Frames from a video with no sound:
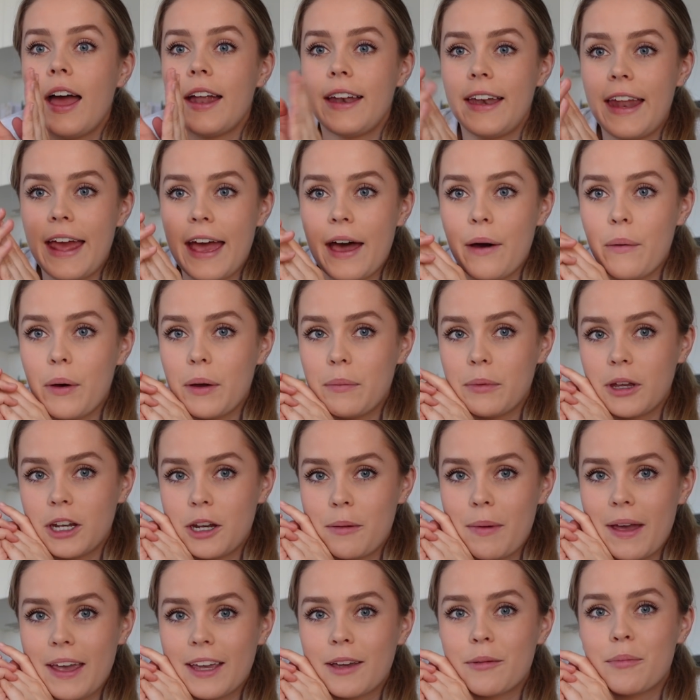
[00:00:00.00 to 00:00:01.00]
now I'm
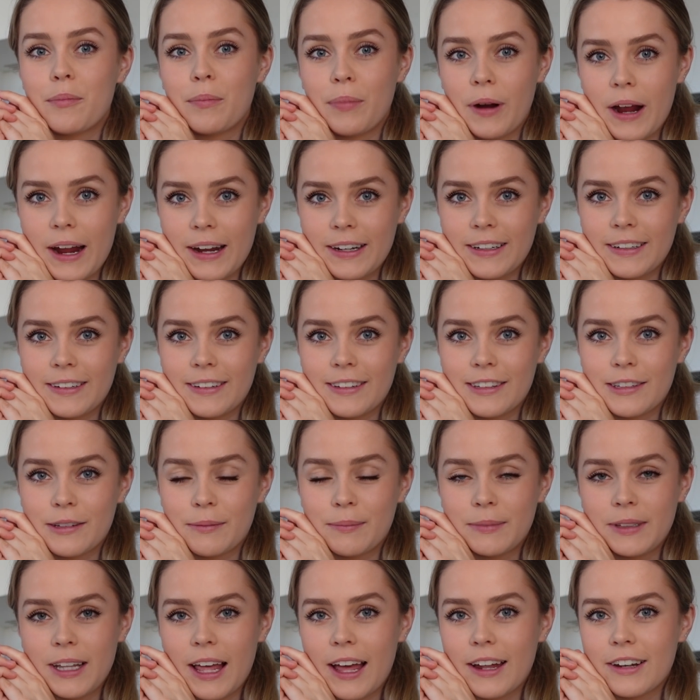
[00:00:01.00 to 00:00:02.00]
gonna make Braydon
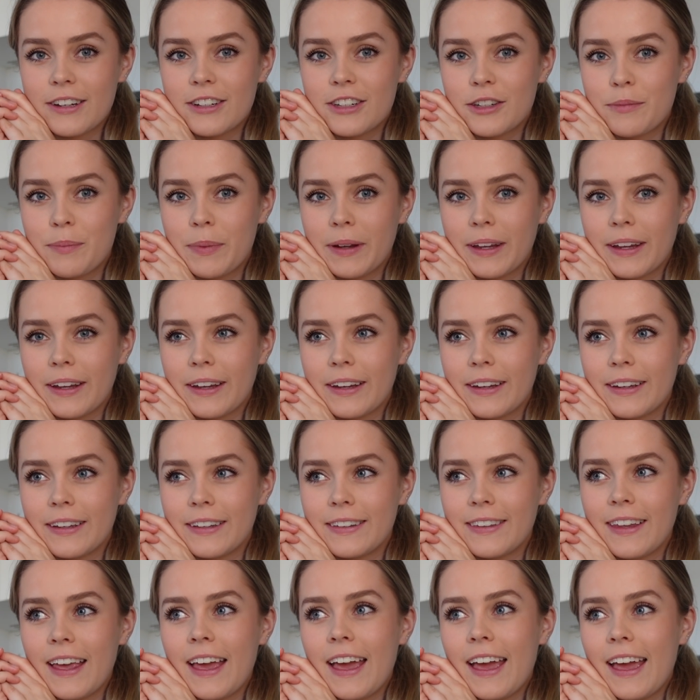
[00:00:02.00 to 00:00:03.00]
some lunch
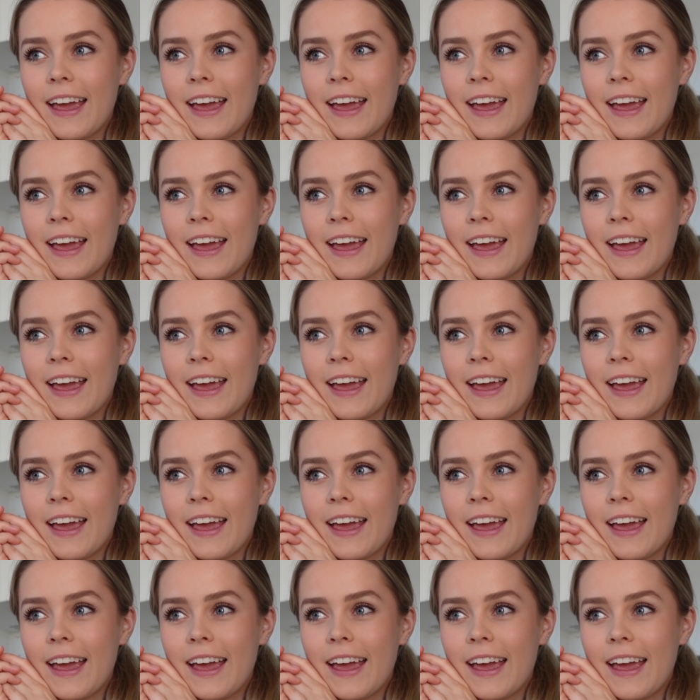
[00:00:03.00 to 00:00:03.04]
because